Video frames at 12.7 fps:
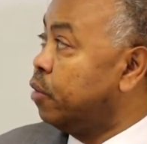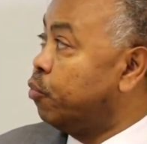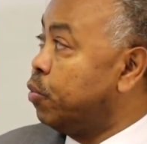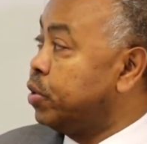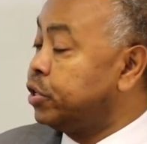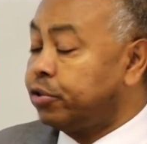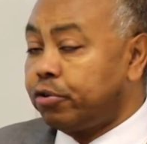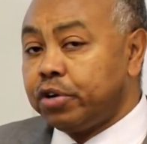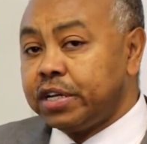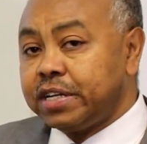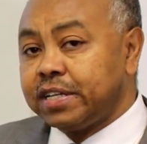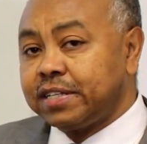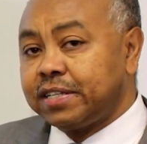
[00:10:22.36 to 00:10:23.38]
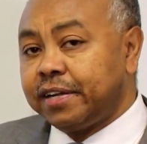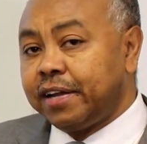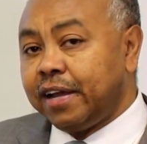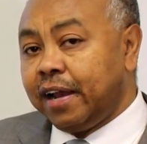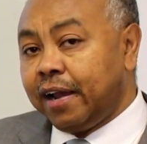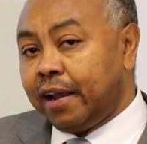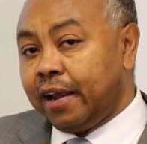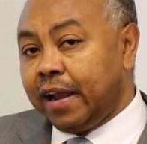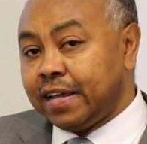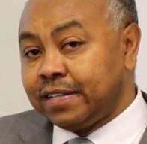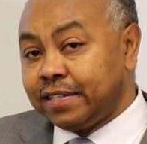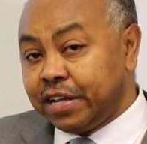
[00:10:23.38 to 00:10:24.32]
We went through
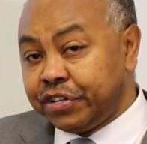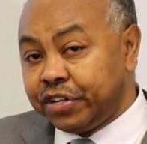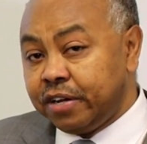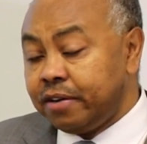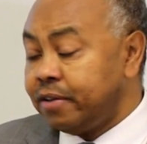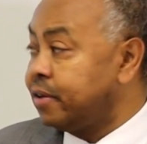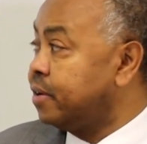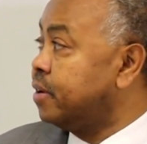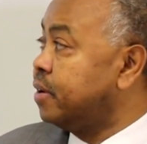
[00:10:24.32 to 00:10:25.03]
industrialization.